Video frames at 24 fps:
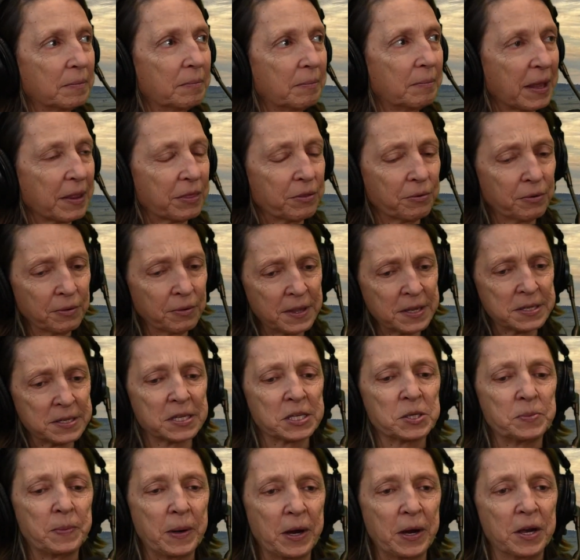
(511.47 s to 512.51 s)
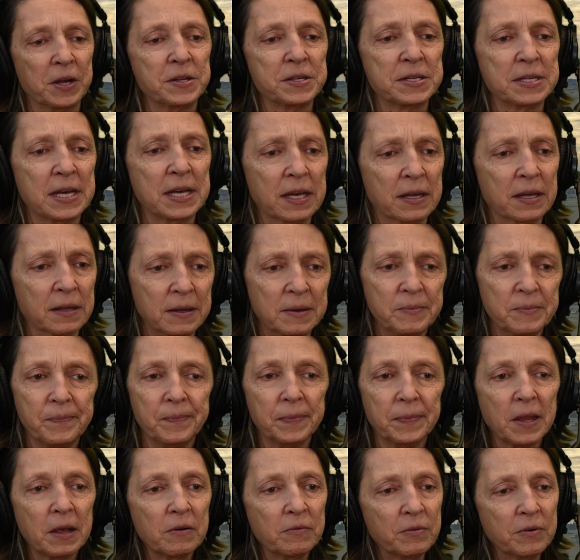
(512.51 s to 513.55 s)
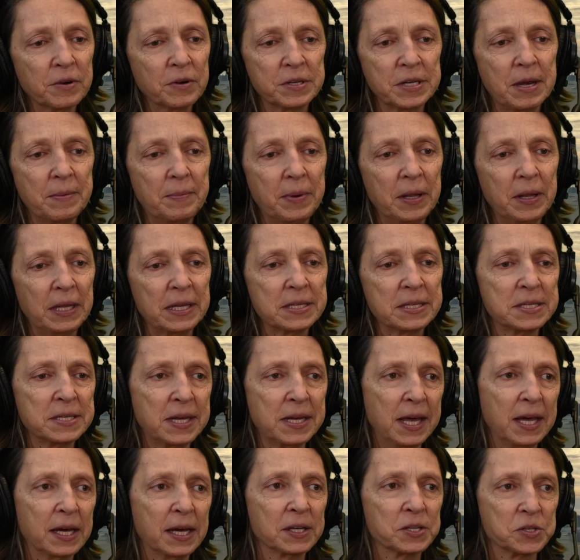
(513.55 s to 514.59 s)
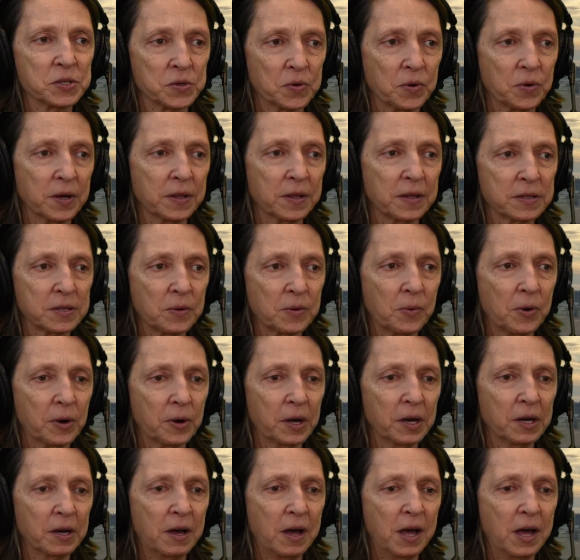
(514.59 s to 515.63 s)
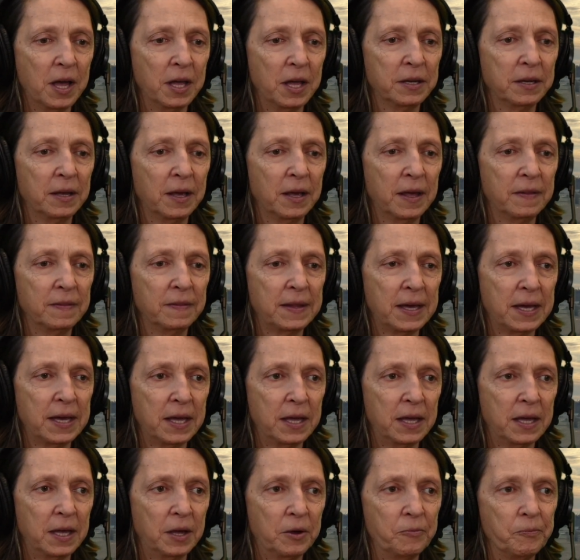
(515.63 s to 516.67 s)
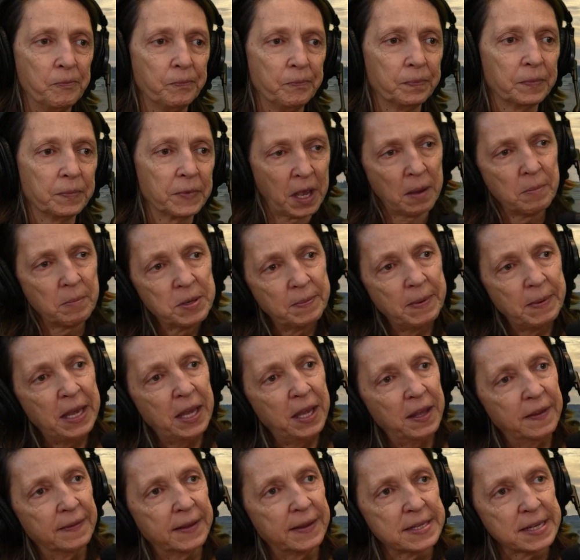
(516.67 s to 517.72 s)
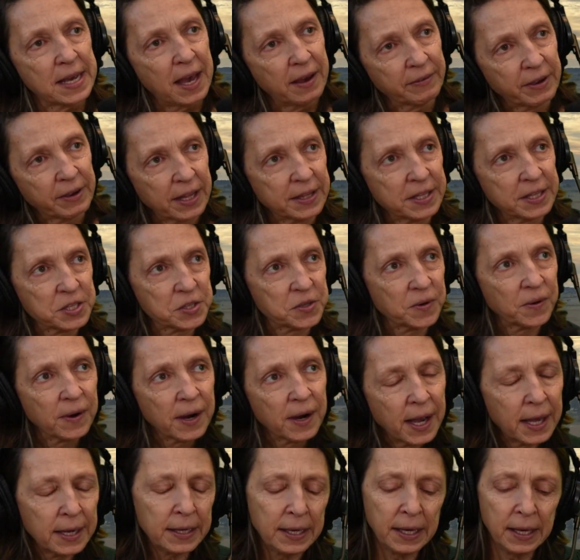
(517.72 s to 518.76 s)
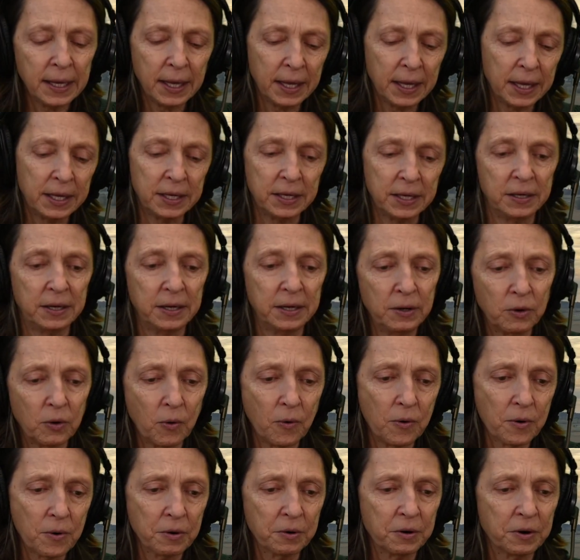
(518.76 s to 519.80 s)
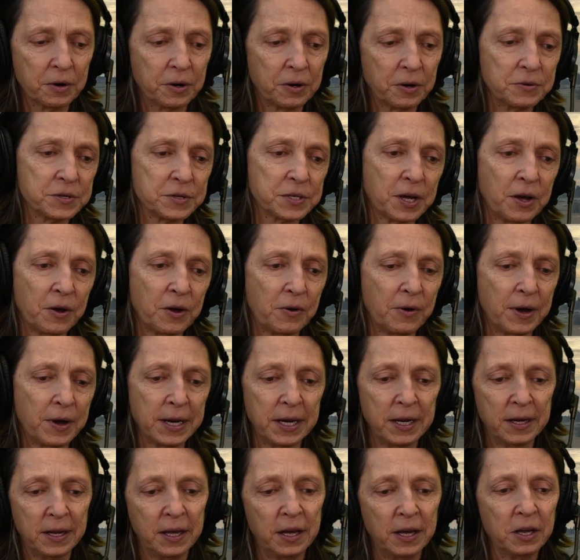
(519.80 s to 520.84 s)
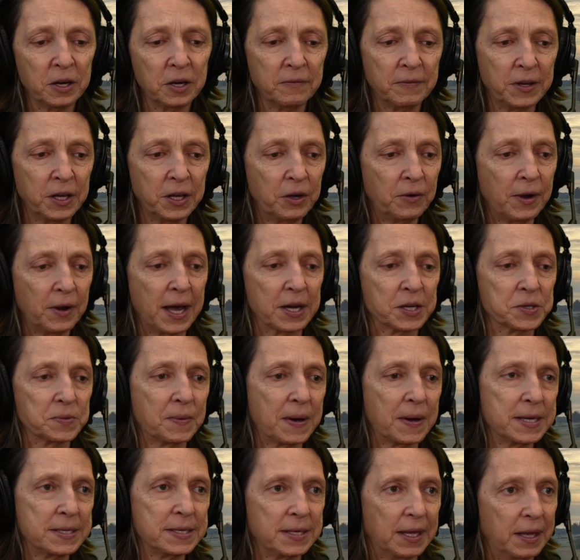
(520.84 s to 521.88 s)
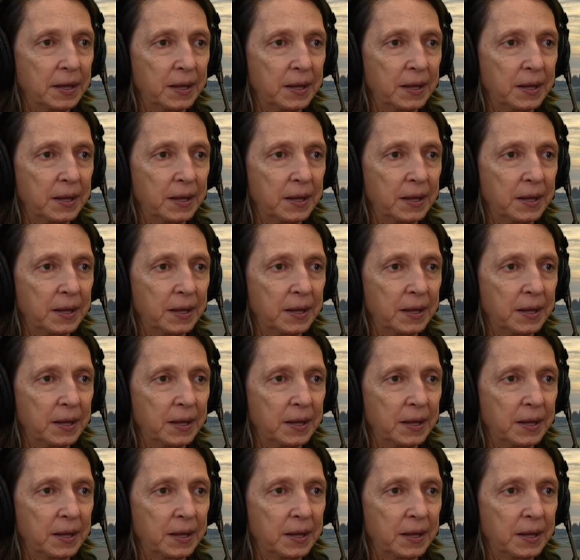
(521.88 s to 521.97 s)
But through this experience, like, for example, let's take a story that they're working on and they come to me and they say, I've got this story idea, and in order to do so, I need to interview XYZ.